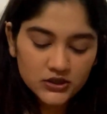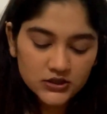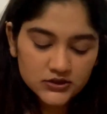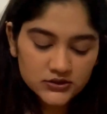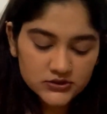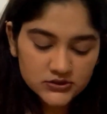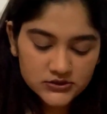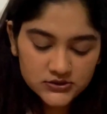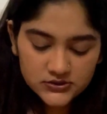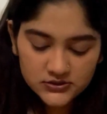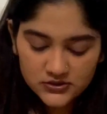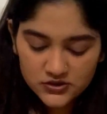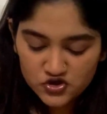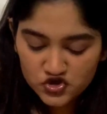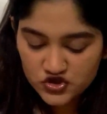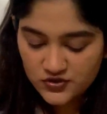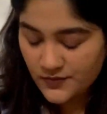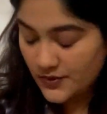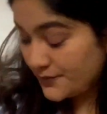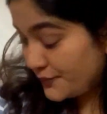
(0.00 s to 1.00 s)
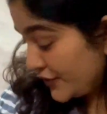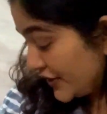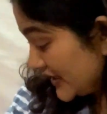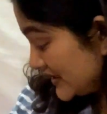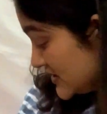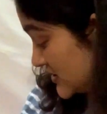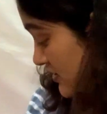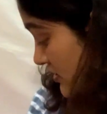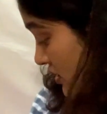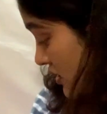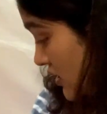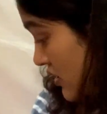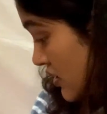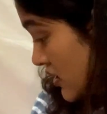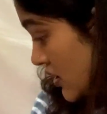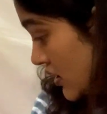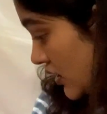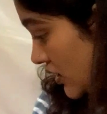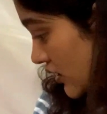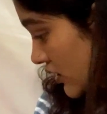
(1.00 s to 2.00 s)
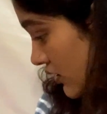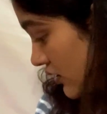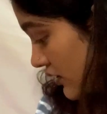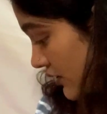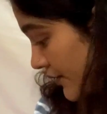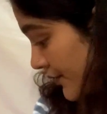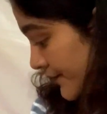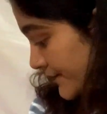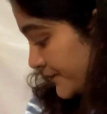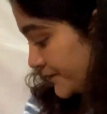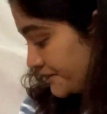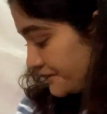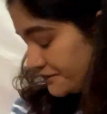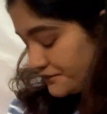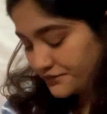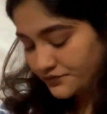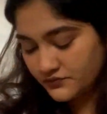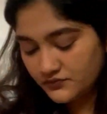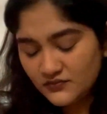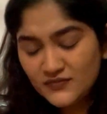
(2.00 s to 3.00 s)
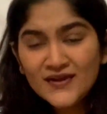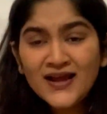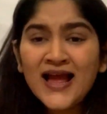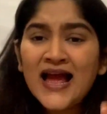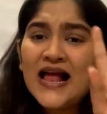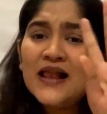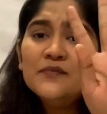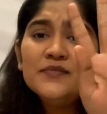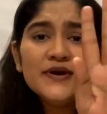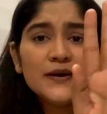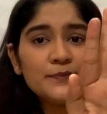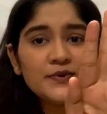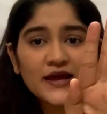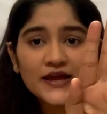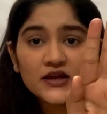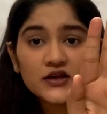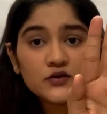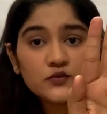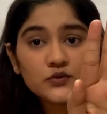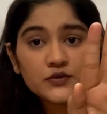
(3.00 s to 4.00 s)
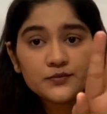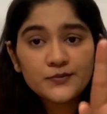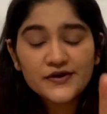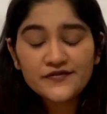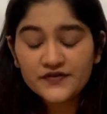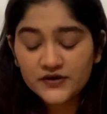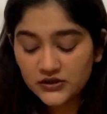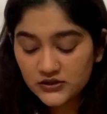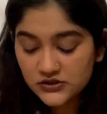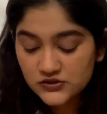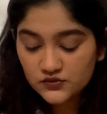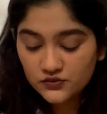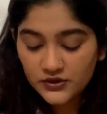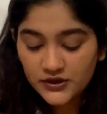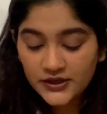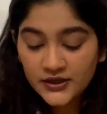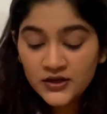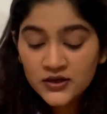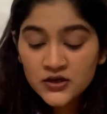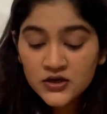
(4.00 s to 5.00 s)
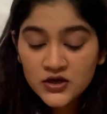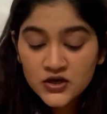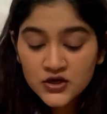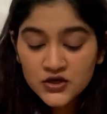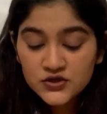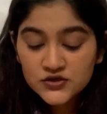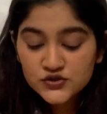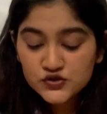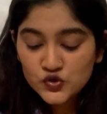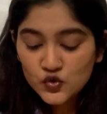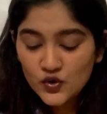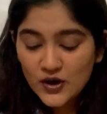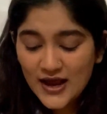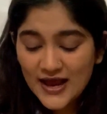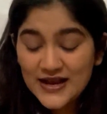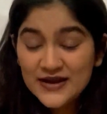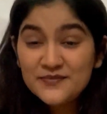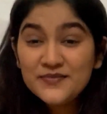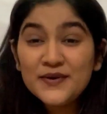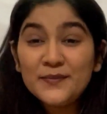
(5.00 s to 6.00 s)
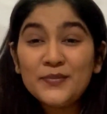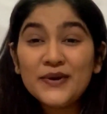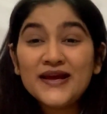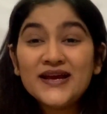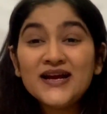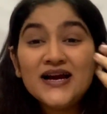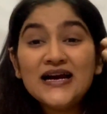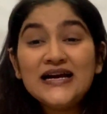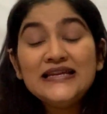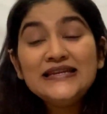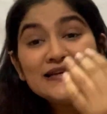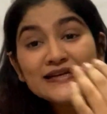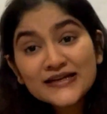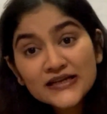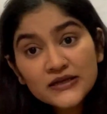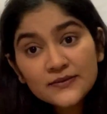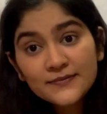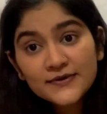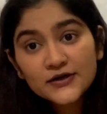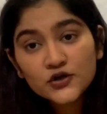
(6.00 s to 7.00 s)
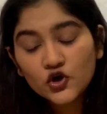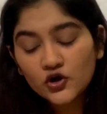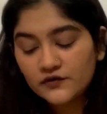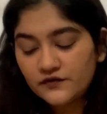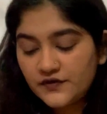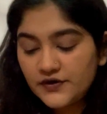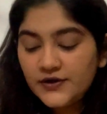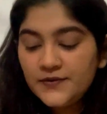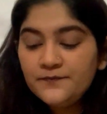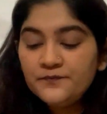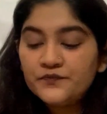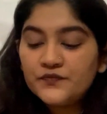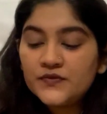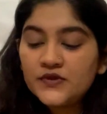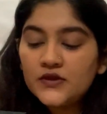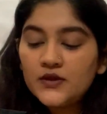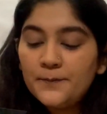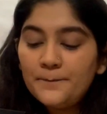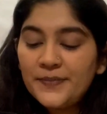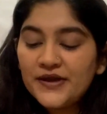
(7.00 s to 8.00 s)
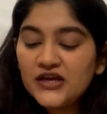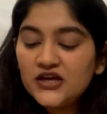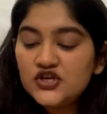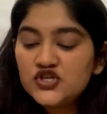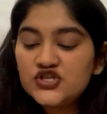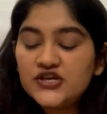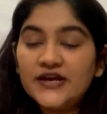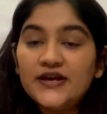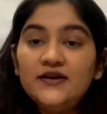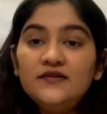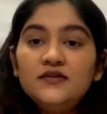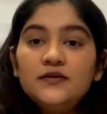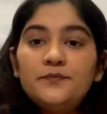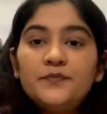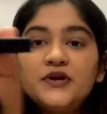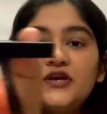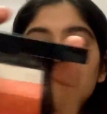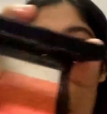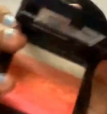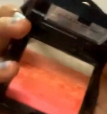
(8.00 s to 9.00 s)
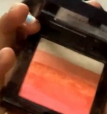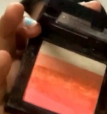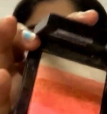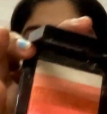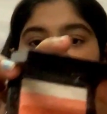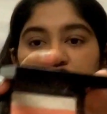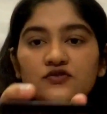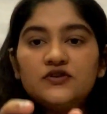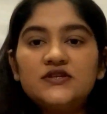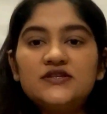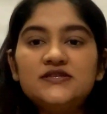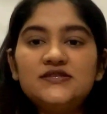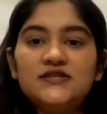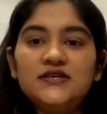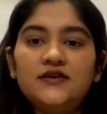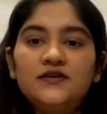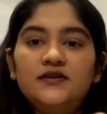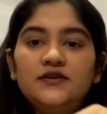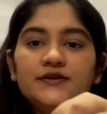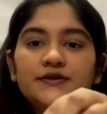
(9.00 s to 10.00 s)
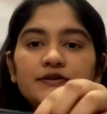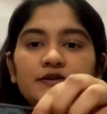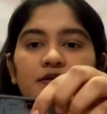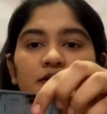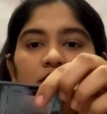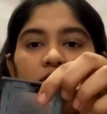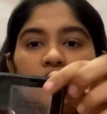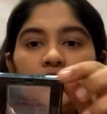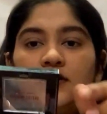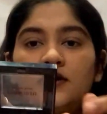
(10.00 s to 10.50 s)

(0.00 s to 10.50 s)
colors shimmer bricks. I'll be applying it with my fingers only. So I'll be applying a little bit of it, the pink shade which you can see here,